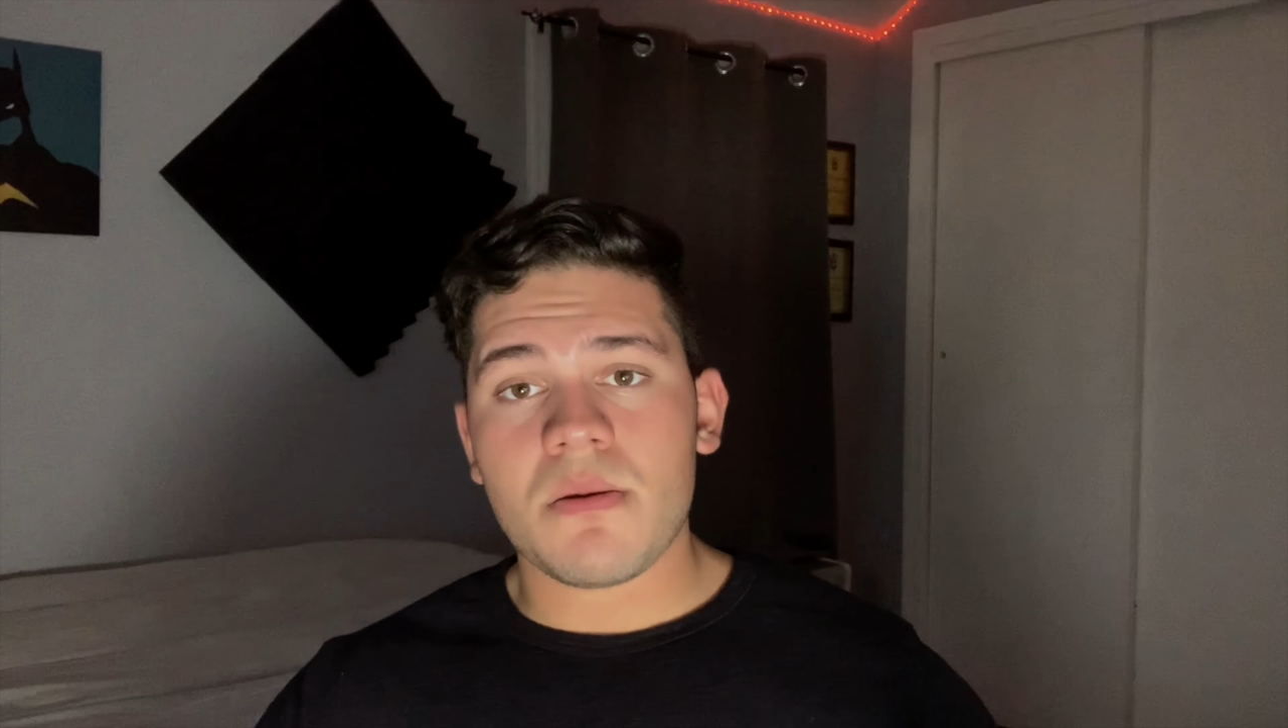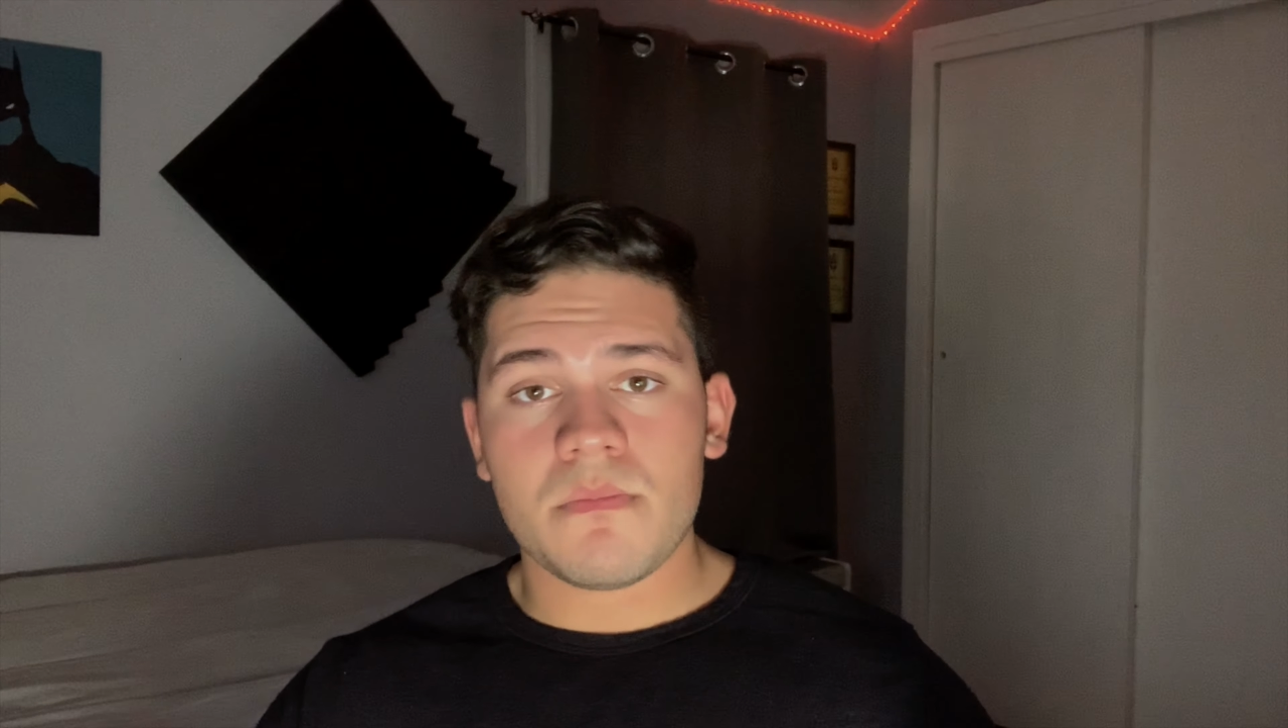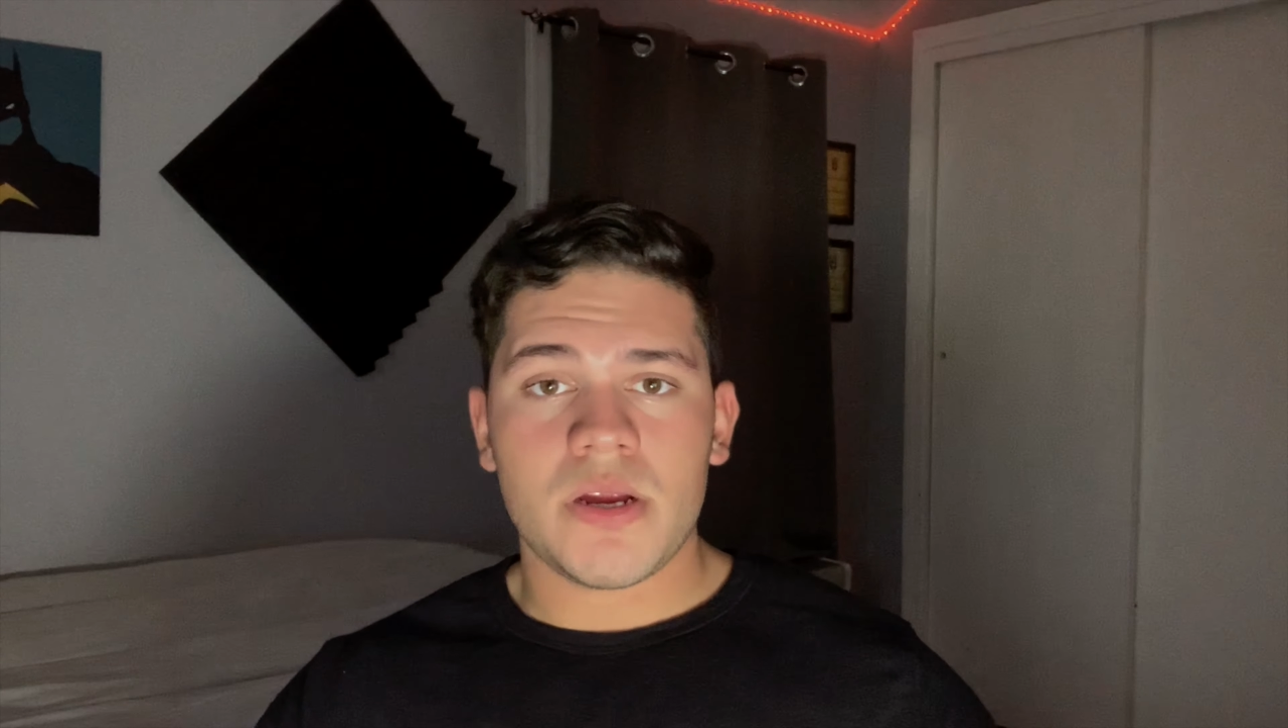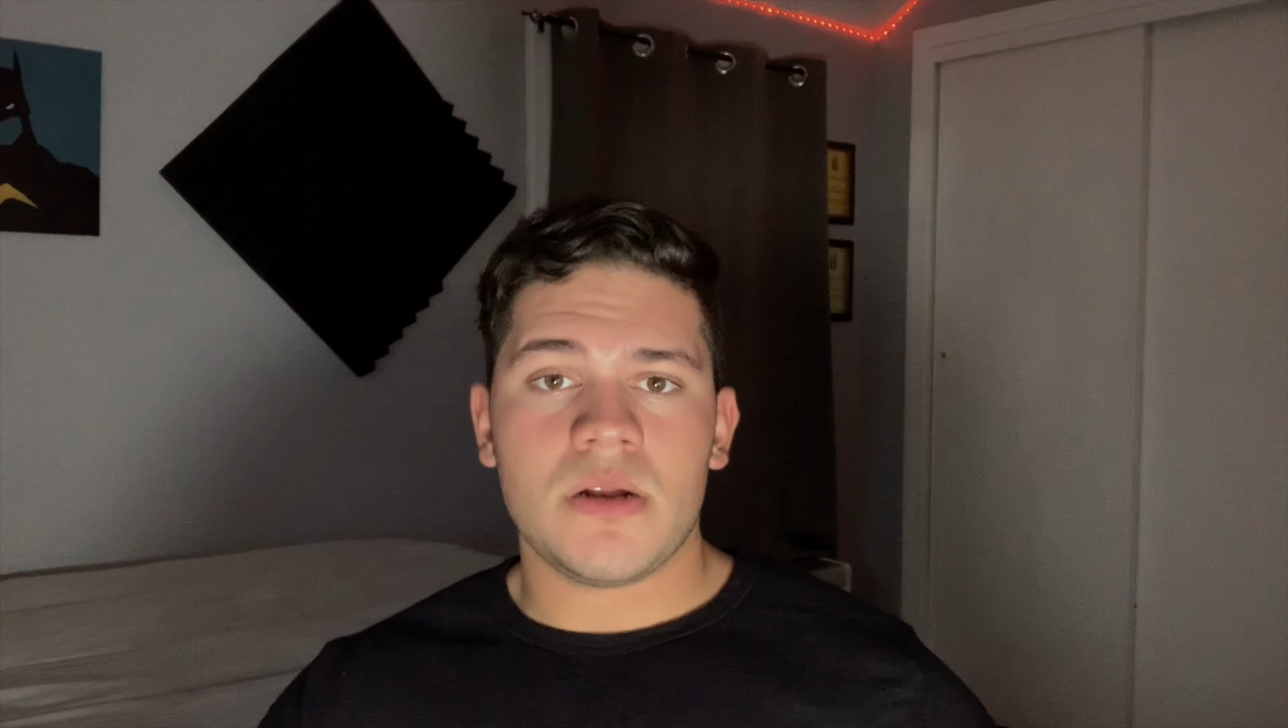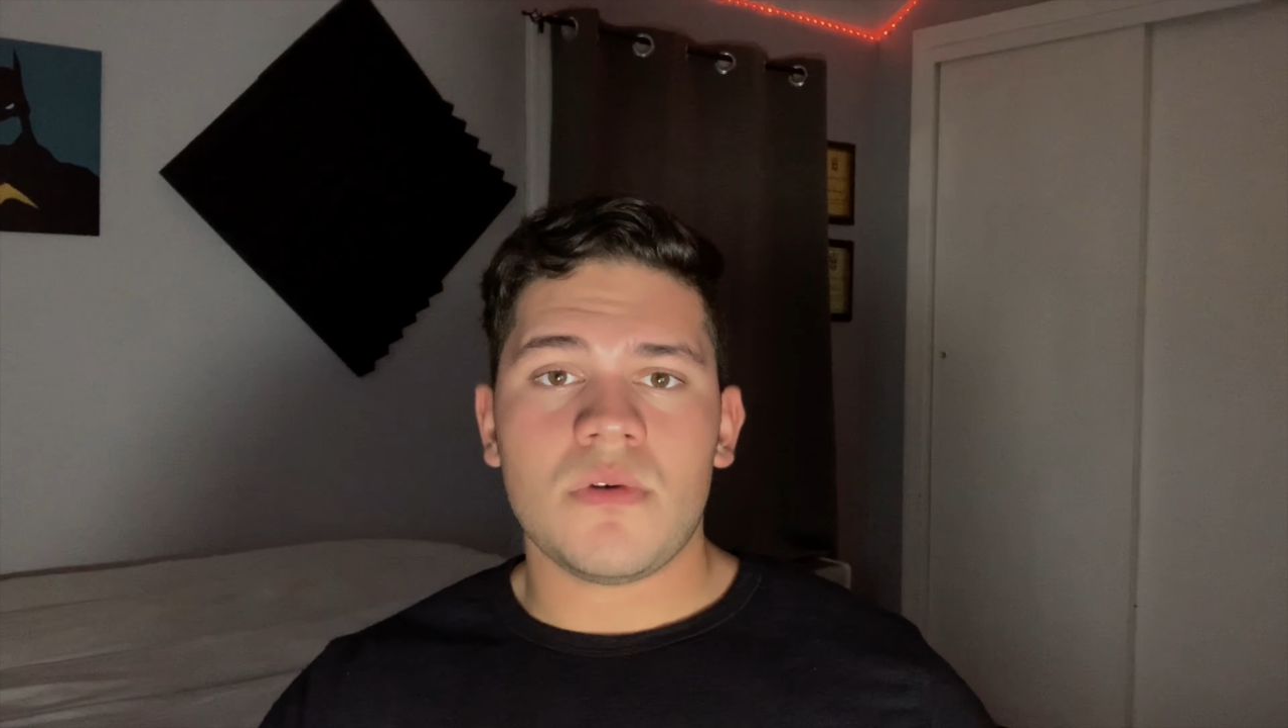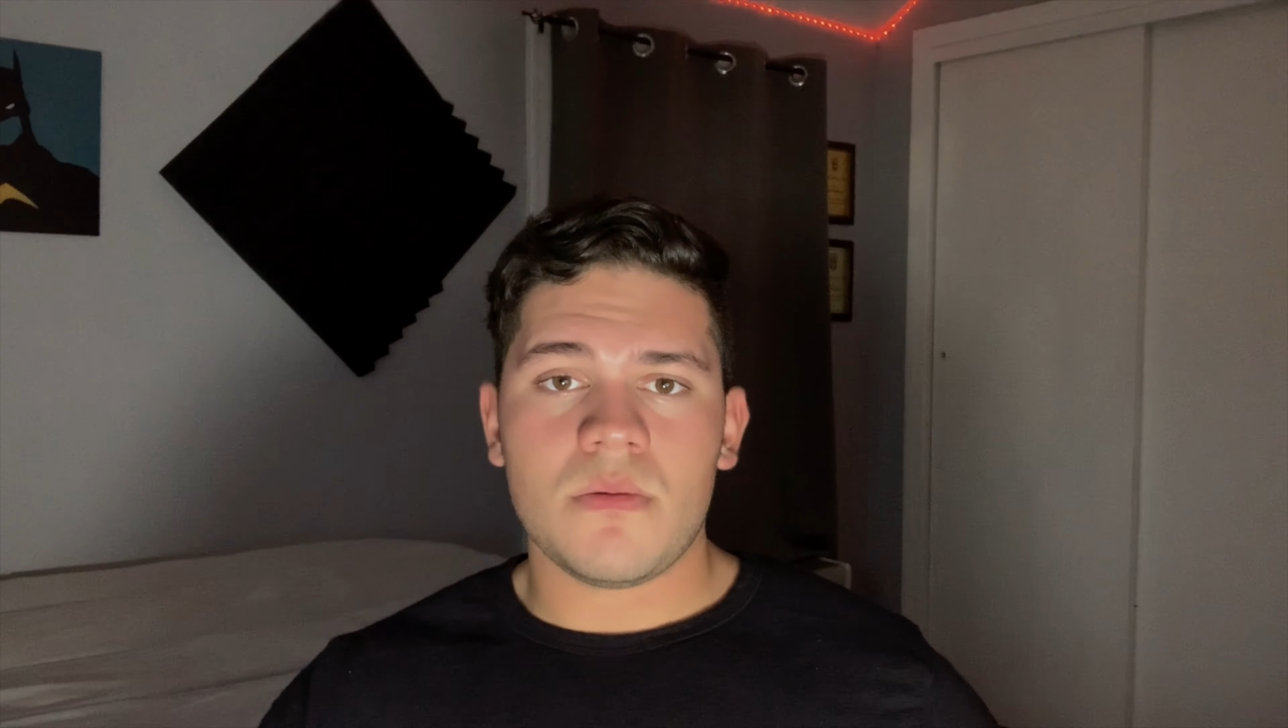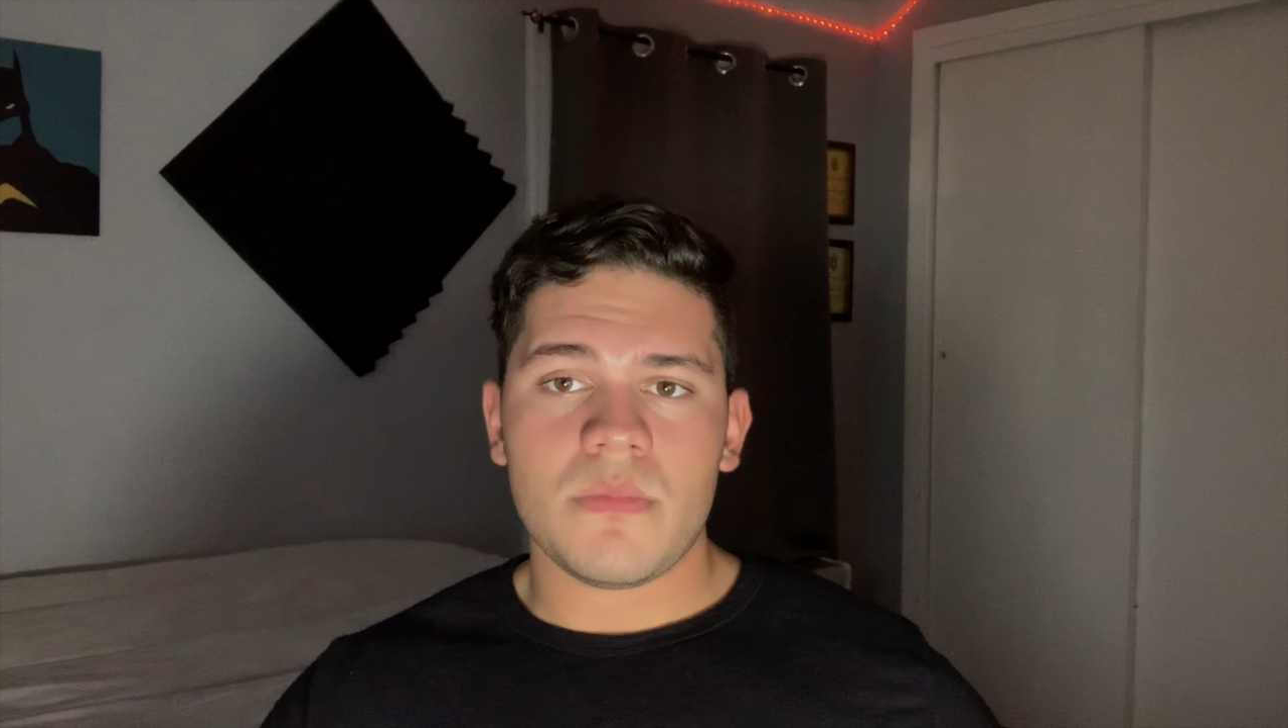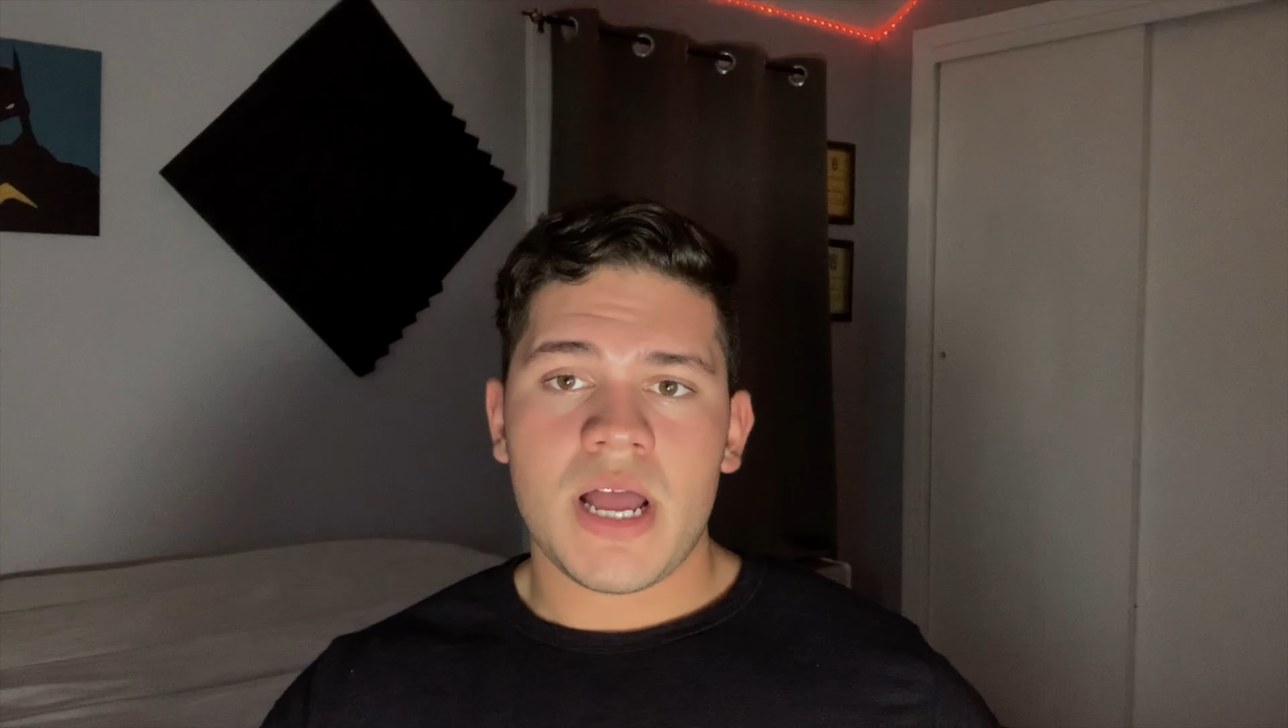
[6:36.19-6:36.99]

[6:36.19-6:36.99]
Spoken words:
minimum,